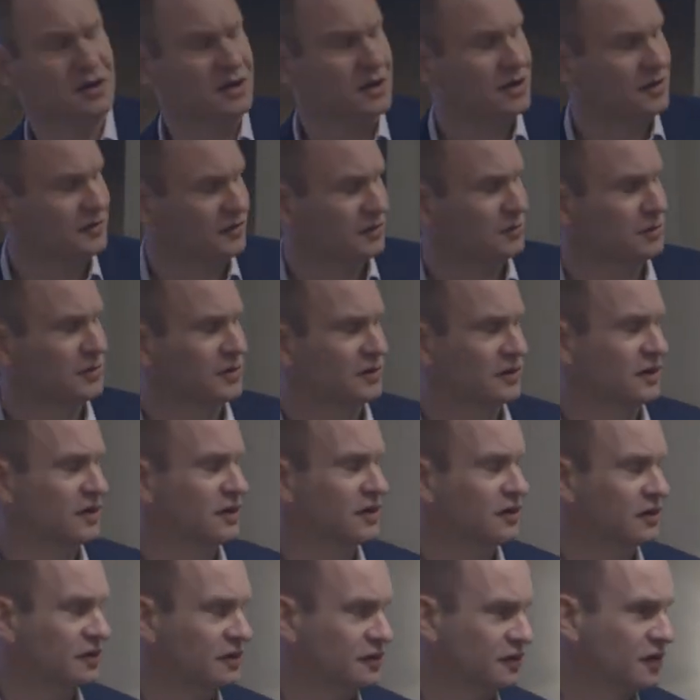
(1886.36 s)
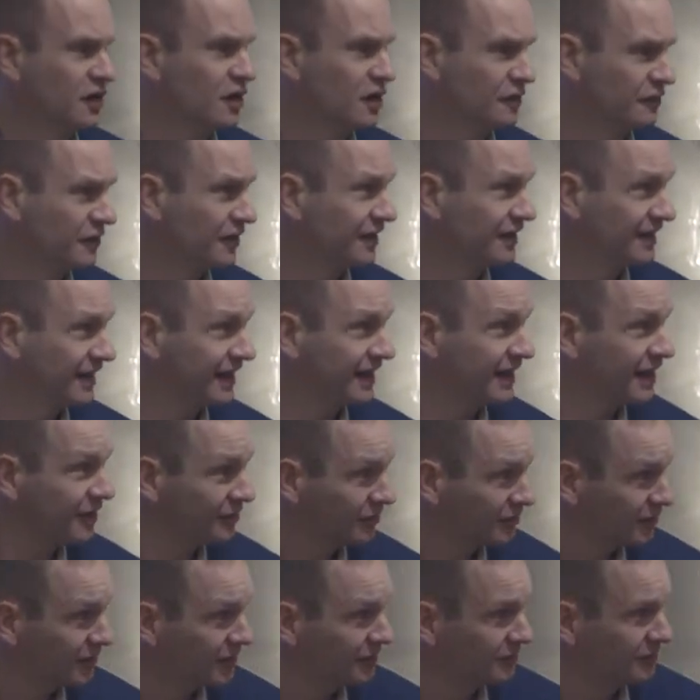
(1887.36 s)
customers and your staff can get
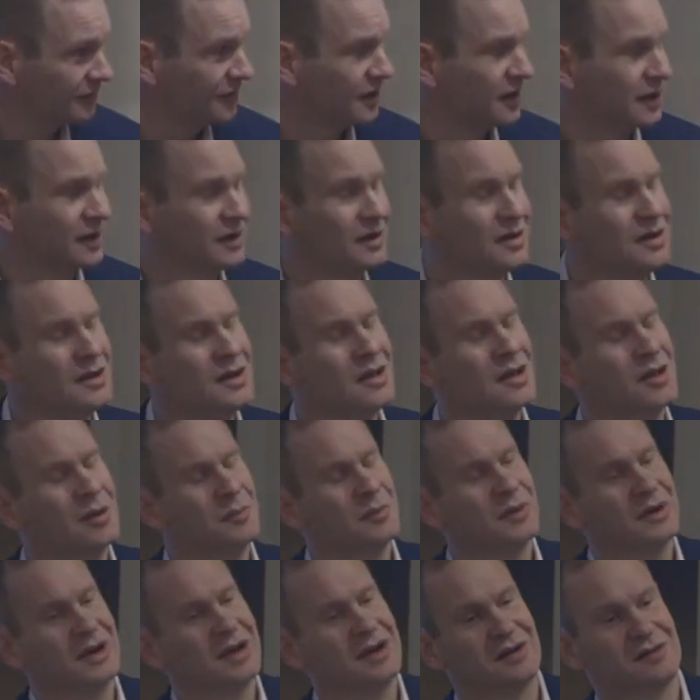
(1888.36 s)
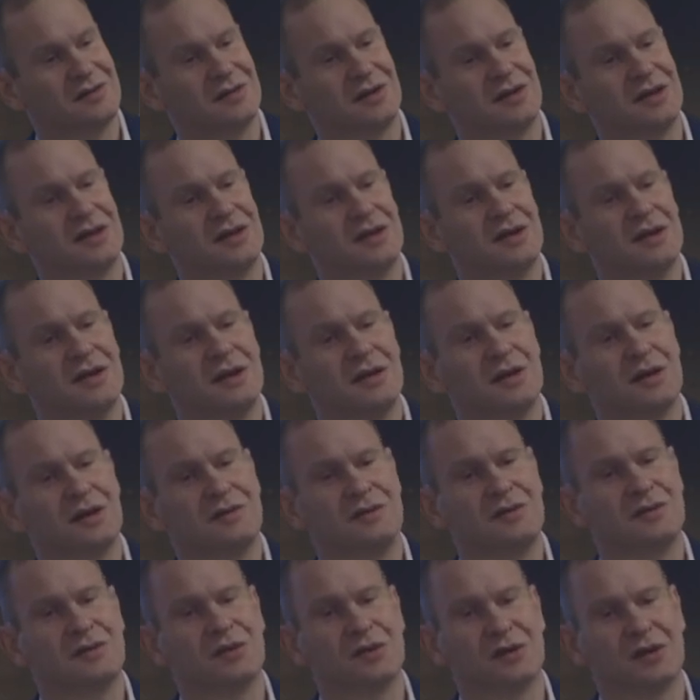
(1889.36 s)
out to the internet. But actually,
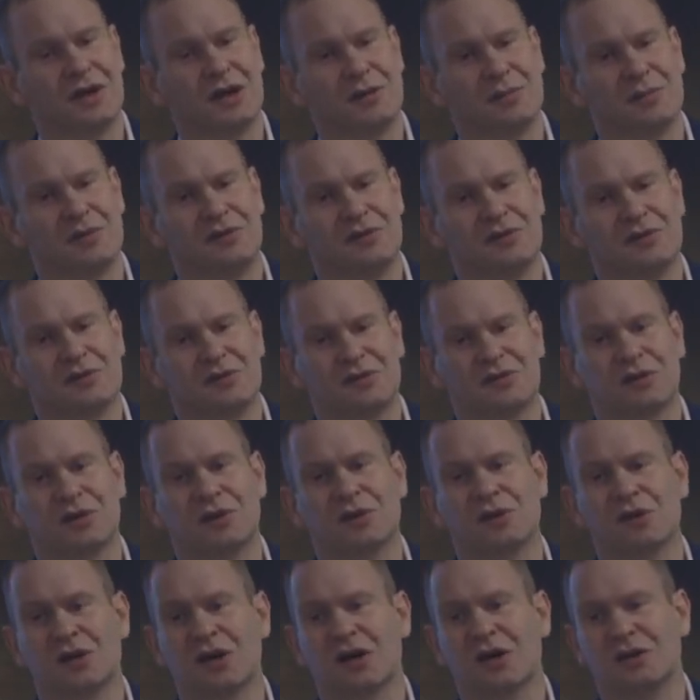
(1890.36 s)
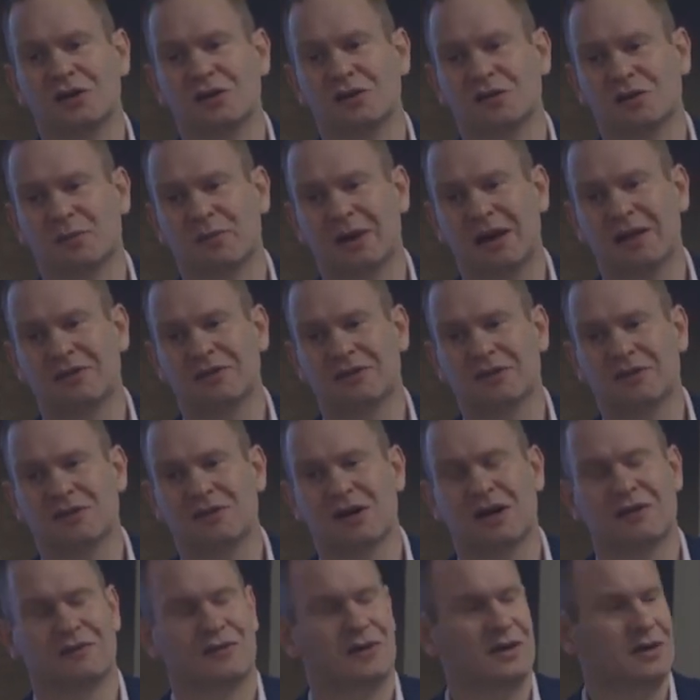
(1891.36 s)
if you've got a capability just to look at unusual patterns in
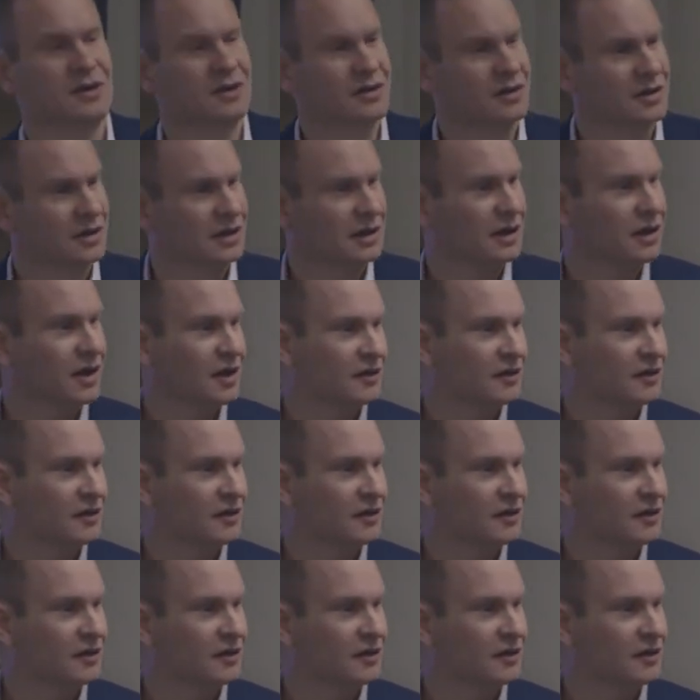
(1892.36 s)
traffic, it